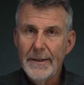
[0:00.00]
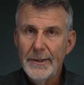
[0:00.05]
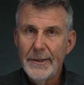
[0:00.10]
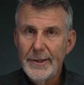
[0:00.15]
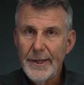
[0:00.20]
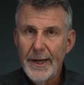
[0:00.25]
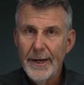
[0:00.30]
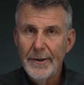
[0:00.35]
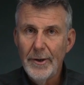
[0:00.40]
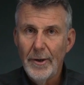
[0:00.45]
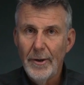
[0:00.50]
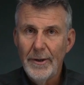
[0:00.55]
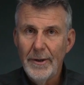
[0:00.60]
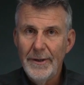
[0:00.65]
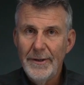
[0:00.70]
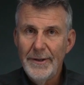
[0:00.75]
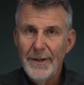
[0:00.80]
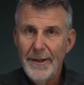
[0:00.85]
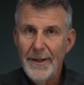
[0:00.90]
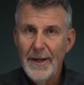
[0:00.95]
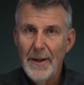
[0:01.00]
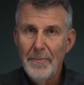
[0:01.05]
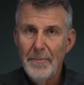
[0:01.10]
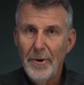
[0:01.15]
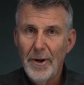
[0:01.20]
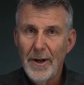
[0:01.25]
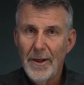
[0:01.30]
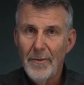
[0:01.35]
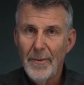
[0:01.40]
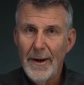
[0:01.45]
the signal to the
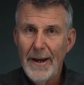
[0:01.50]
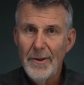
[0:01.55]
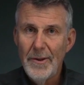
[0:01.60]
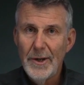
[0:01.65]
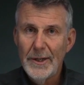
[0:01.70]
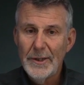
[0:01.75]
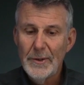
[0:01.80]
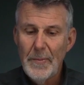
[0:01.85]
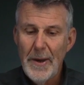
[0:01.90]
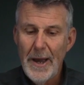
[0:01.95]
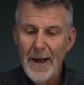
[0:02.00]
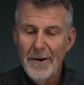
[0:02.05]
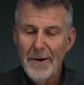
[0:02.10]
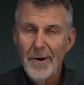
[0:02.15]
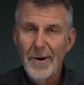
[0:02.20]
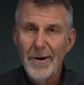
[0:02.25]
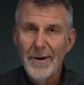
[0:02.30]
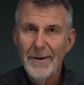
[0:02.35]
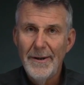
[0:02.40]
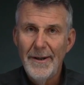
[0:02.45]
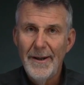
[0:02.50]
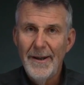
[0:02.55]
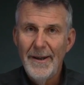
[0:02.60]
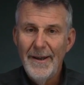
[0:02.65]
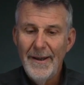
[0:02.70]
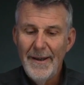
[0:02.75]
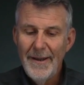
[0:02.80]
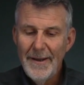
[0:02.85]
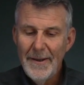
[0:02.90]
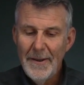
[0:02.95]
input of the range expander,
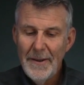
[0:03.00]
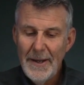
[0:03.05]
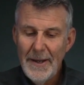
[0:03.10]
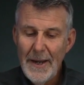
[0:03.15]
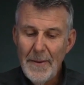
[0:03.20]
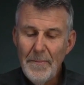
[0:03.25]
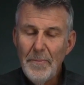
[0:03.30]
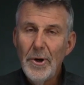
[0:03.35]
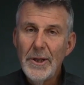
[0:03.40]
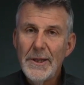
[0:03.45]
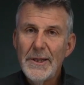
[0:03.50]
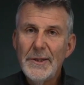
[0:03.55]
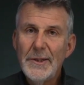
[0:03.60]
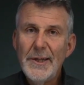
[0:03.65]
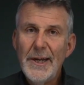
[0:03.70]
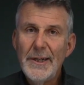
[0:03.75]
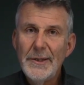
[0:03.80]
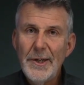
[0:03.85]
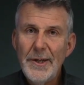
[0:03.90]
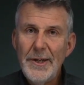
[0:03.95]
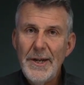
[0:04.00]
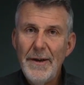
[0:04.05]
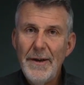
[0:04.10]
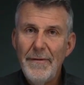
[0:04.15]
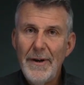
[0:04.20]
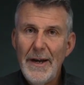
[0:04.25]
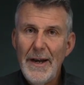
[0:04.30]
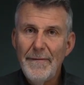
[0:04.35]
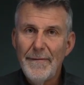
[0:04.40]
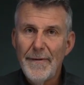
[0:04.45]
input the
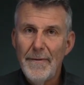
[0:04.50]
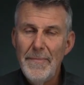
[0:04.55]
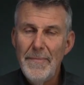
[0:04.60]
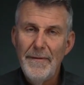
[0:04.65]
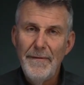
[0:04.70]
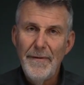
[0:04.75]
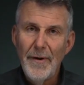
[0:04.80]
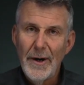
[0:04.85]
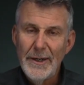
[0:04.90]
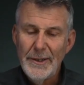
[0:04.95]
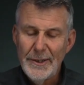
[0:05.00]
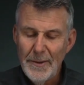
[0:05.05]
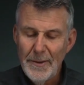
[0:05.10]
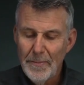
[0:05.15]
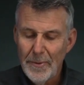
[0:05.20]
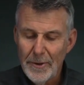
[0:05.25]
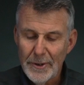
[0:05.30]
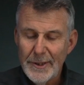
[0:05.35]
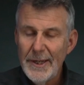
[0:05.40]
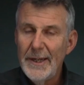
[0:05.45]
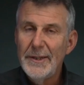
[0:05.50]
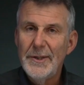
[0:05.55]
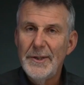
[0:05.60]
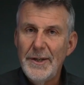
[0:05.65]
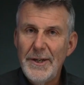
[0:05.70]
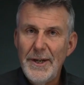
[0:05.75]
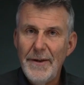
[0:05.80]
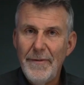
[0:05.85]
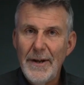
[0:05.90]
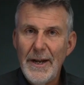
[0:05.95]
sensitivity from the very simple
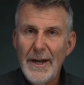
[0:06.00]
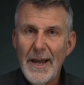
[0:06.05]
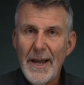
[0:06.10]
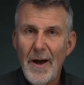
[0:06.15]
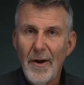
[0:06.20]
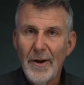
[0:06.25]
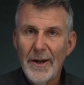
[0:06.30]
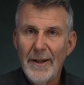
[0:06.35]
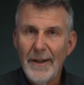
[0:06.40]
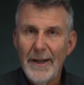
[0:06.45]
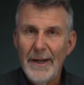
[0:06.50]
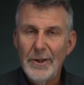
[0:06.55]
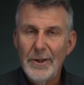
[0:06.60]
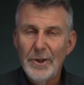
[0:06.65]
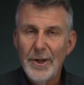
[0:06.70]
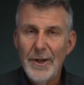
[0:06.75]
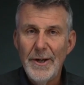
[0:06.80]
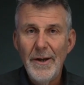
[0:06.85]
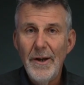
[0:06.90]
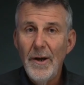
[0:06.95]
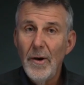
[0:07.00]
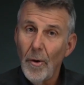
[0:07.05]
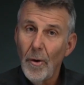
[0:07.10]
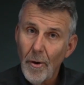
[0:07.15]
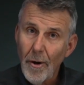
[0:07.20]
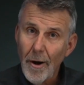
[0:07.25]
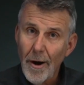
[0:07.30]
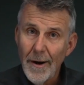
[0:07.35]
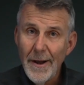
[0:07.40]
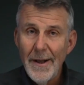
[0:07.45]
sensitivity calculation
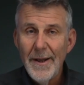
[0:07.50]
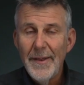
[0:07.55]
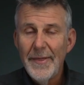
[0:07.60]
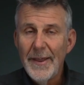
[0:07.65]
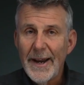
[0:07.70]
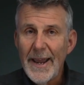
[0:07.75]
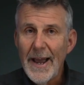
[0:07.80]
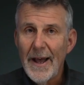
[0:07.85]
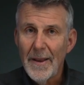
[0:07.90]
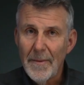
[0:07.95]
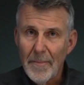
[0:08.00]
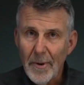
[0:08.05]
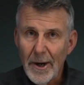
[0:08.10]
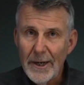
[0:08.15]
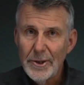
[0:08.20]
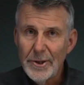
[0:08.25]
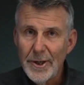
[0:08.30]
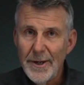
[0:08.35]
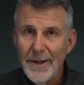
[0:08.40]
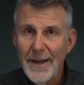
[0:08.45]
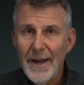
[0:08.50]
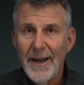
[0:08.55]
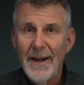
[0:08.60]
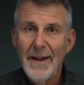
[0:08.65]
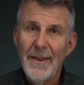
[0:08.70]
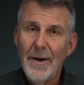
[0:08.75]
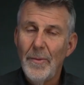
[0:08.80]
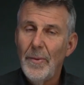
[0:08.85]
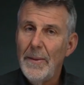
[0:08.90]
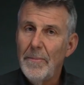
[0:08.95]
or the calibration data
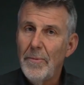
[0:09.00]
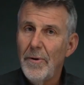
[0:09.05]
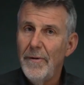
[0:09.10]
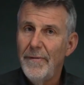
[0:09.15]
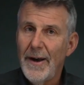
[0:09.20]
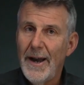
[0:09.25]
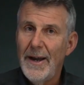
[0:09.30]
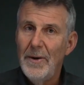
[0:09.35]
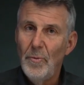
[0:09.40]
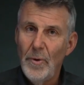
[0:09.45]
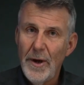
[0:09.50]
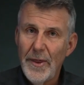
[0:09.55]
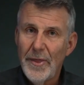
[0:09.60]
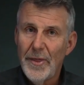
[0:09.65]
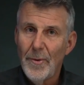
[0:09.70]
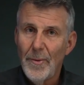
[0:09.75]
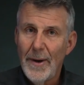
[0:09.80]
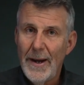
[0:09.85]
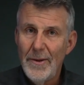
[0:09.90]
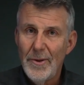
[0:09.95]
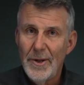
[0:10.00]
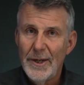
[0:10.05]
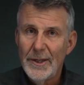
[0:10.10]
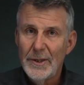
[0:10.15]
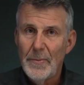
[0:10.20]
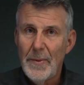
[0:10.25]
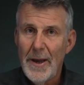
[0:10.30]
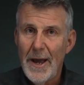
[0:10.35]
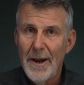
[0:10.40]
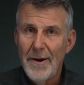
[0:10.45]
that we provide with the range
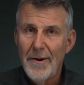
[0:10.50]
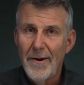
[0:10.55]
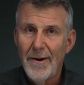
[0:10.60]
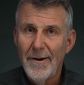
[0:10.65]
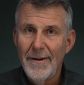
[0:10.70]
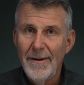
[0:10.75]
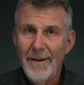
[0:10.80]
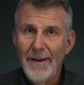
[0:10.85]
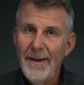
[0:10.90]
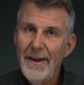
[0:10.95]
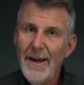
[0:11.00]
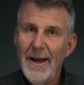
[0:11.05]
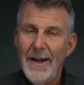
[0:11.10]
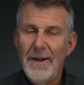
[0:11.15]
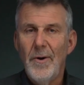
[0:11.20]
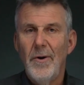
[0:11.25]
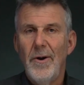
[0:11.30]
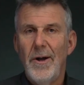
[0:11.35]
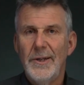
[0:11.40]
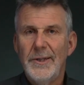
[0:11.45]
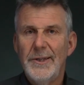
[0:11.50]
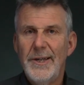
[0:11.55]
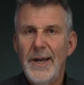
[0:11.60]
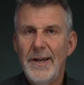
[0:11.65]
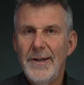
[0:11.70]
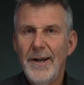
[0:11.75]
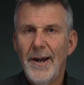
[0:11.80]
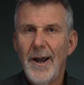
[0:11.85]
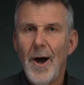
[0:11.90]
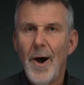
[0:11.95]
expander, and you're all
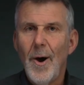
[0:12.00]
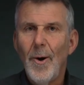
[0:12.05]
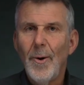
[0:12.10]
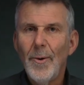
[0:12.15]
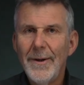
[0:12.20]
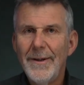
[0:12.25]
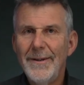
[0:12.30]
set to go.